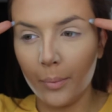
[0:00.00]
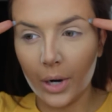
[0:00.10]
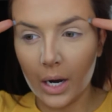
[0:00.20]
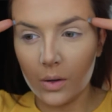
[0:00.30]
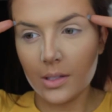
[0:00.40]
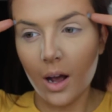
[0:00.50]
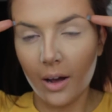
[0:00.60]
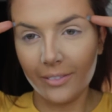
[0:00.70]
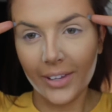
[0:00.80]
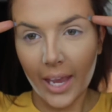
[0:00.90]
brows
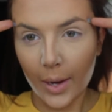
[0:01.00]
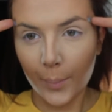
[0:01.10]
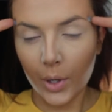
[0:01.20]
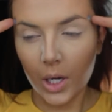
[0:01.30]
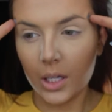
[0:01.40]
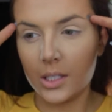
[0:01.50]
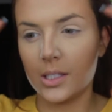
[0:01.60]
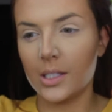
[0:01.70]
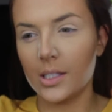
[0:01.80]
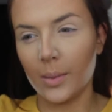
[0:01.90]
off camera because
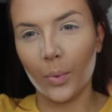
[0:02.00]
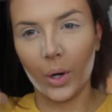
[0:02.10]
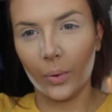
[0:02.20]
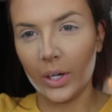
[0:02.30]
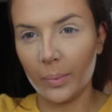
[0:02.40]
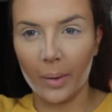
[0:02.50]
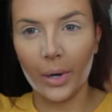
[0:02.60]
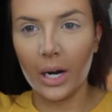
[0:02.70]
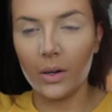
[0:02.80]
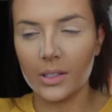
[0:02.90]
this is the point where I do my
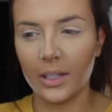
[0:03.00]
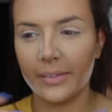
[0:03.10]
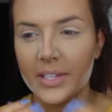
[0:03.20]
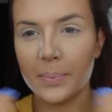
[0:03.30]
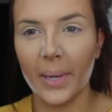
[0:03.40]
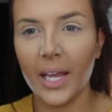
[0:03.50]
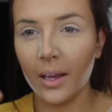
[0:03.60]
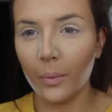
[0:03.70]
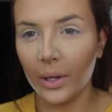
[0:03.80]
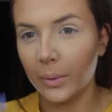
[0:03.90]
brows. I let this
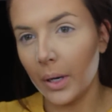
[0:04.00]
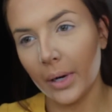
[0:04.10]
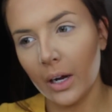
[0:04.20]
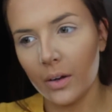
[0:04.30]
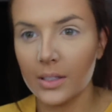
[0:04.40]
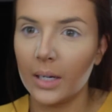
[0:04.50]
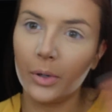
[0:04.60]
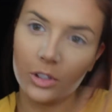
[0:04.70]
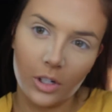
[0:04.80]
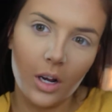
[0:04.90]
bake while I do my brows and I
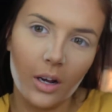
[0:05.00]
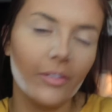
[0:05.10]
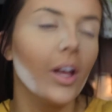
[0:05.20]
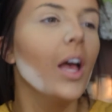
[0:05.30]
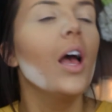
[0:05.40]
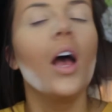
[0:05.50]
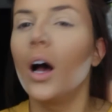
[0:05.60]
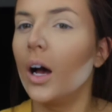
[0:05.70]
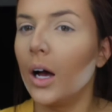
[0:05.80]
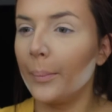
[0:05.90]
brush it off.
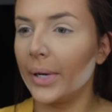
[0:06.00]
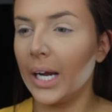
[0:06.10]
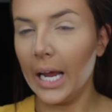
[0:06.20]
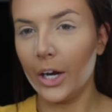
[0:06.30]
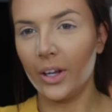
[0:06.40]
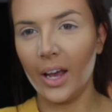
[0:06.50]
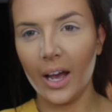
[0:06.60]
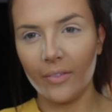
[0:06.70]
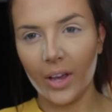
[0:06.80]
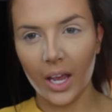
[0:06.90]
But I already
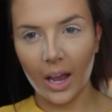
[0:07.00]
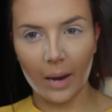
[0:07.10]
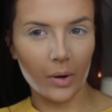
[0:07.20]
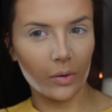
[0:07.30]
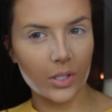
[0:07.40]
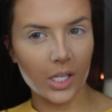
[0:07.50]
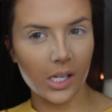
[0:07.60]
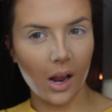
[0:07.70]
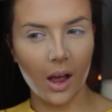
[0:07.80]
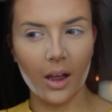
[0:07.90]
have a eyebrow
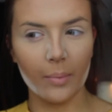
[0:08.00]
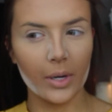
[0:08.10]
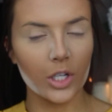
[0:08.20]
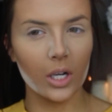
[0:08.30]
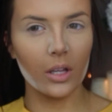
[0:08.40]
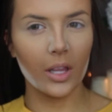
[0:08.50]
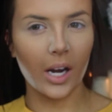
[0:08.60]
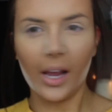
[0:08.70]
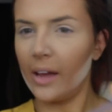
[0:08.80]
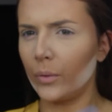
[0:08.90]
routine on my channel that
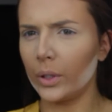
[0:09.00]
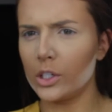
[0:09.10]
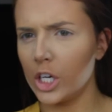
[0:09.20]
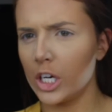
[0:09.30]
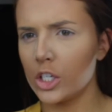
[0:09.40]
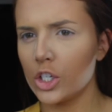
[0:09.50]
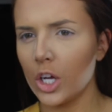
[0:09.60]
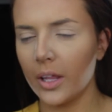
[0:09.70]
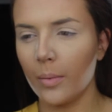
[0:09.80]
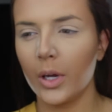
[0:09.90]
I haven't really changed all
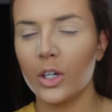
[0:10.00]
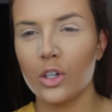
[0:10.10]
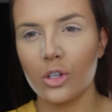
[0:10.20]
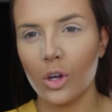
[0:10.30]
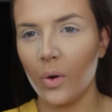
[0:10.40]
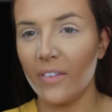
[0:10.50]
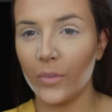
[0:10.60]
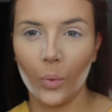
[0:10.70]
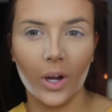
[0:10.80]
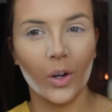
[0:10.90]
that much. So if
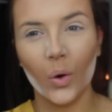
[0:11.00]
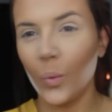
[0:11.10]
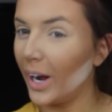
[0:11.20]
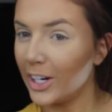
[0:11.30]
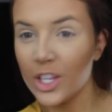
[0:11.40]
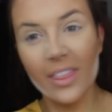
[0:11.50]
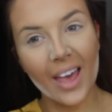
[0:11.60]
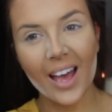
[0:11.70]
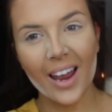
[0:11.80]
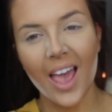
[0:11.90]
you want to go watch
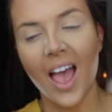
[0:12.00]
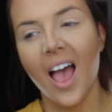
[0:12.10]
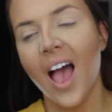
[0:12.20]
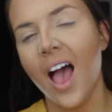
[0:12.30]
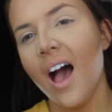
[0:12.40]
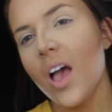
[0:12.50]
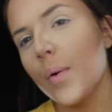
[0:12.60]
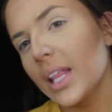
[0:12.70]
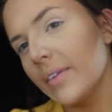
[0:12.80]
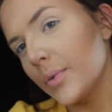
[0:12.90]
that, I
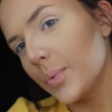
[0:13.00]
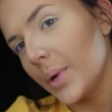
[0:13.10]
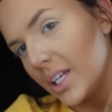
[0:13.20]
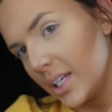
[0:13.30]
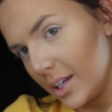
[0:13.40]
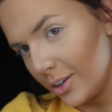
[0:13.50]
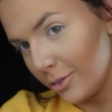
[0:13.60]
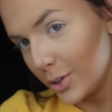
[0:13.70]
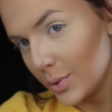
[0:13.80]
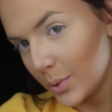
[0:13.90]
will leave it right here
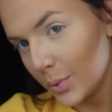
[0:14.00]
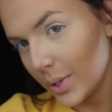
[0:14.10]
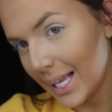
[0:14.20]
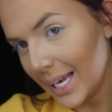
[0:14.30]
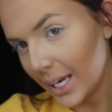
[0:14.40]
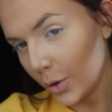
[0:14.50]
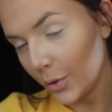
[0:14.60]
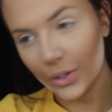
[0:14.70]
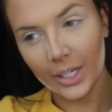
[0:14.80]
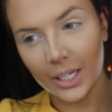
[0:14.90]
for you to click
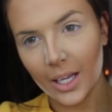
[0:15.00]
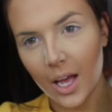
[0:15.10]
on.